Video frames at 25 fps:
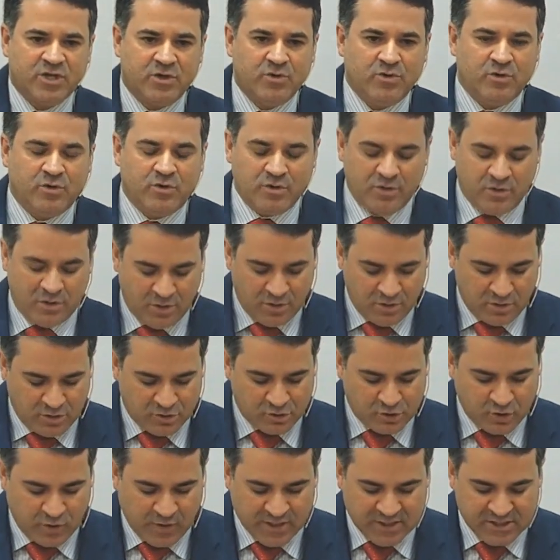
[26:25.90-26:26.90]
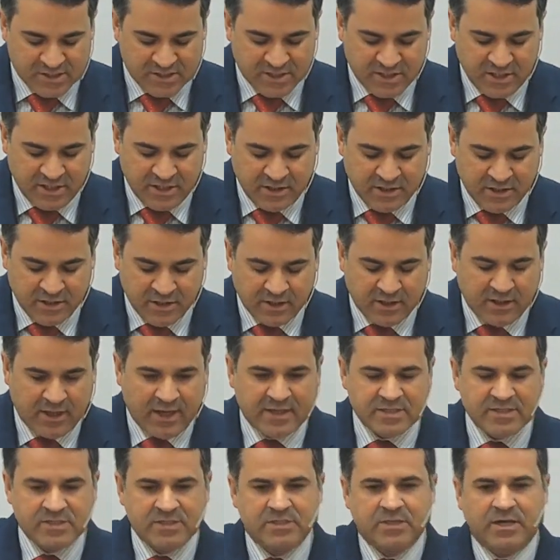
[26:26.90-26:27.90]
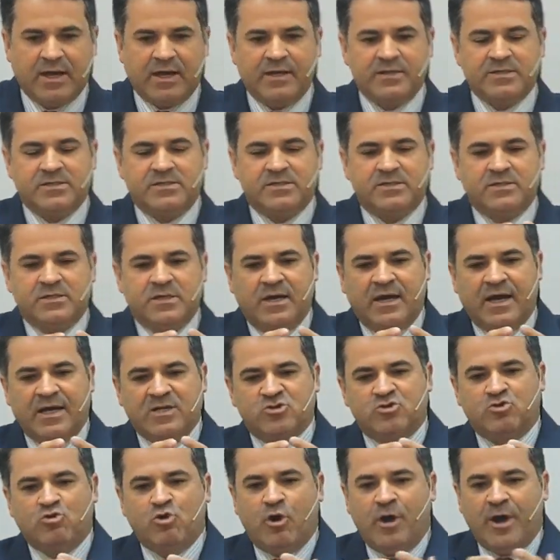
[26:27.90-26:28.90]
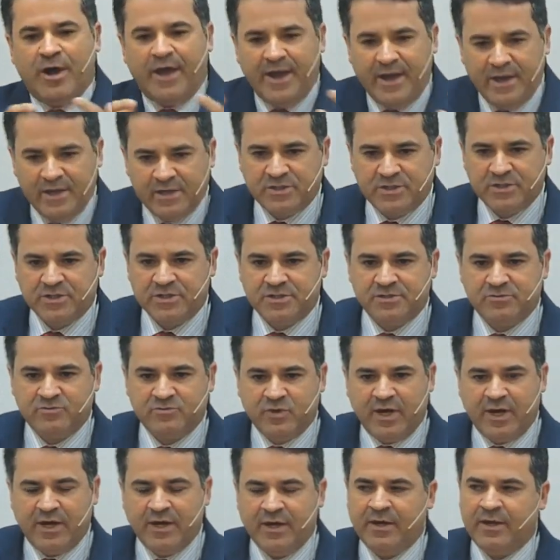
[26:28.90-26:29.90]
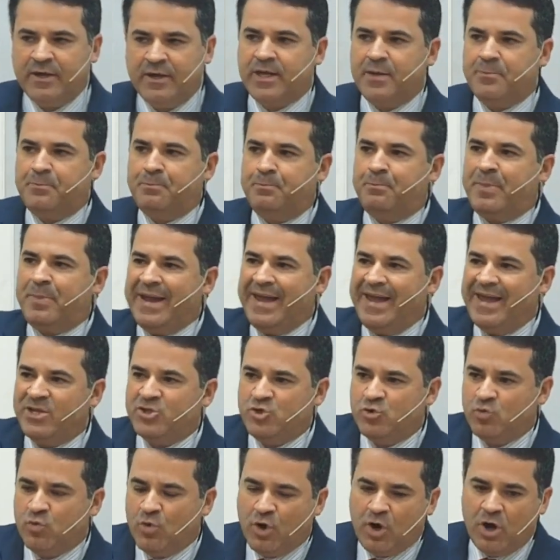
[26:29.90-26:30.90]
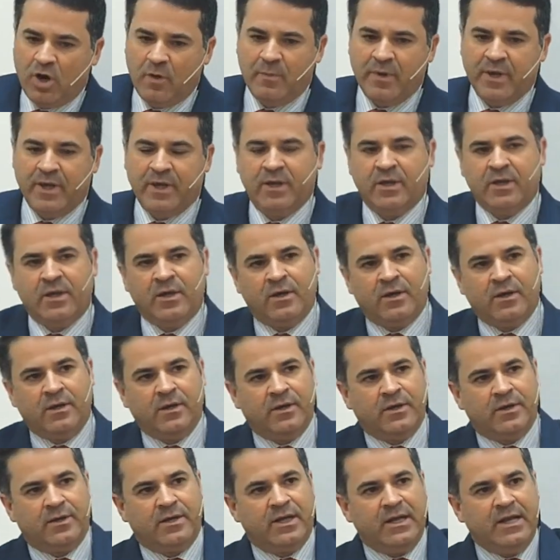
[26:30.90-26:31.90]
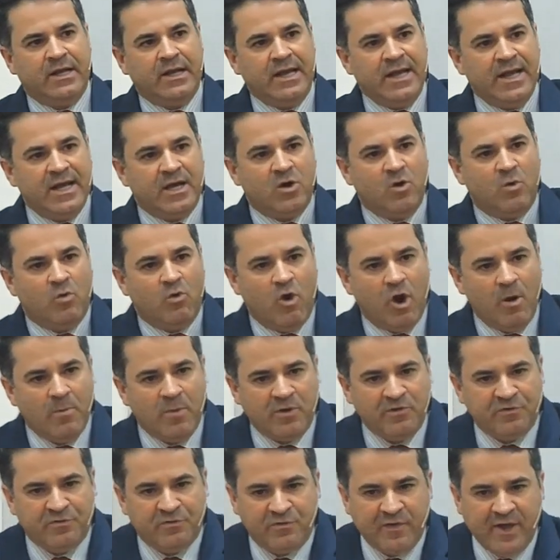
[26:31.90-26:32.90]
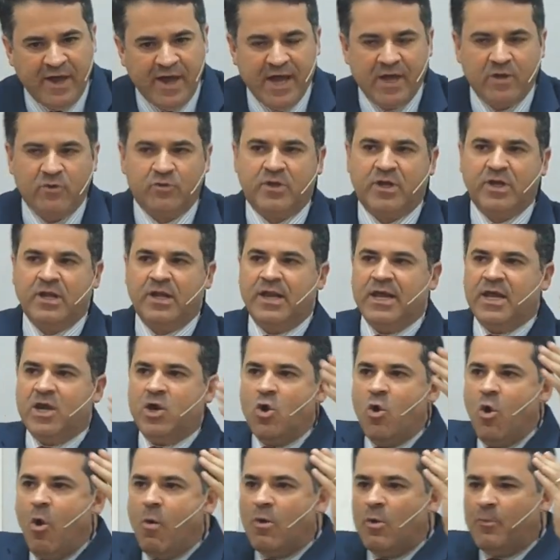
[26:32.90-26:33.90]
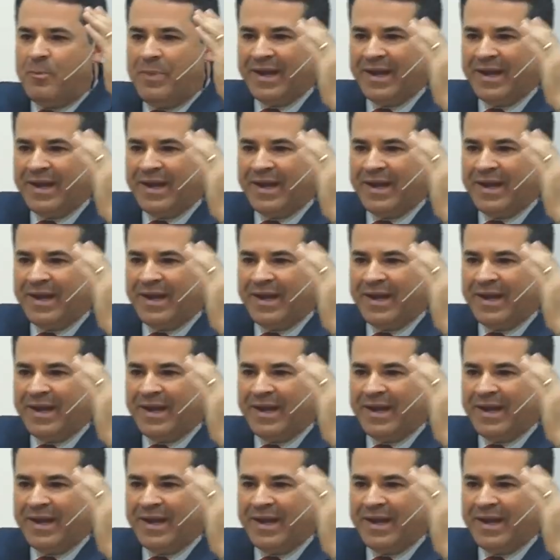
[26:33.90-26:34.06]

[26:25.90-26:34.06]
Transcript: That is the only way in which God will accept our prayers, and all the chains that